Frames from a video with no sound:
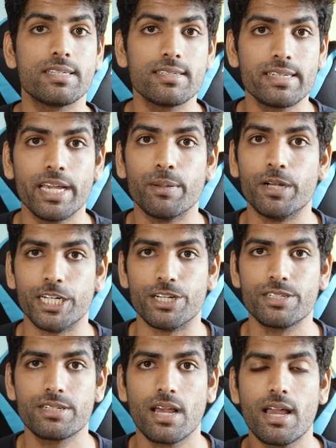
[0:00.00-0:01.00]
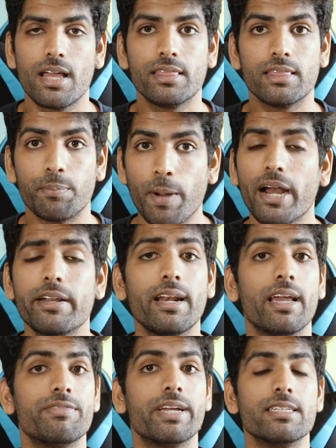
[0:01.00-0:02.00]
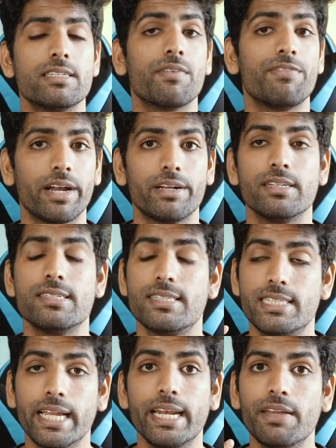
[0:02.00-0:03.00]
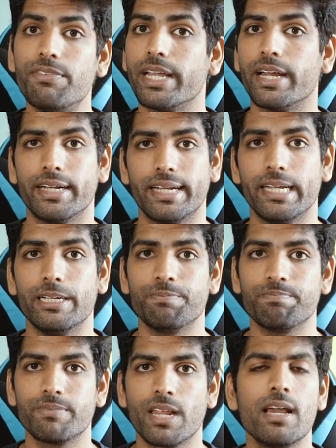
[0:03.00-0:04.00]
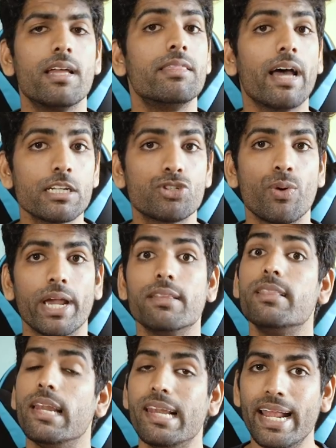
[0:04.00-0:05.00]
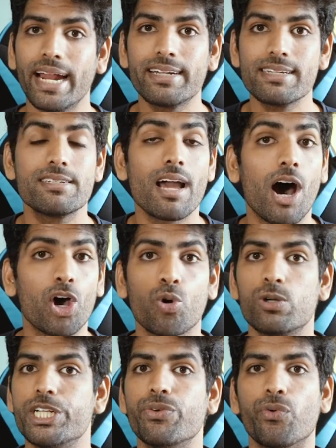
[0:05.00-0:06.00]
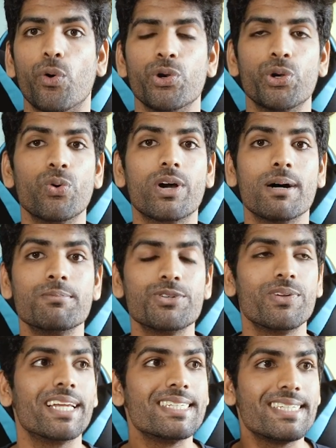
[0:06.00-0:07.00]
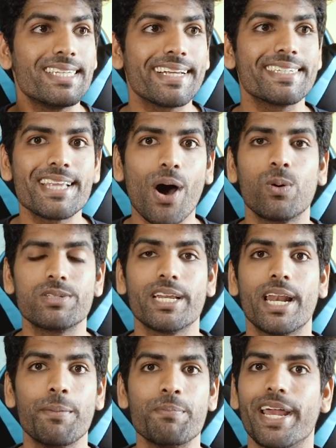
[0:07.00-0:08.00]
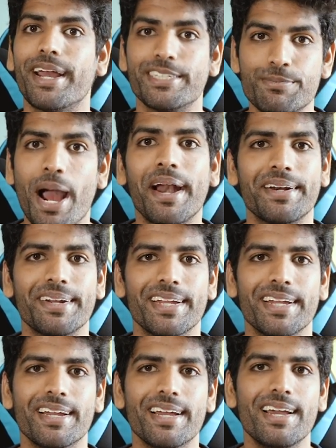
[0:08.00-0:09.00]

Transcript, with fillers: 60 images, the battery life gets affected significantly. That's why the latest ROG Phone 2 comes with a 6000 mAh battery.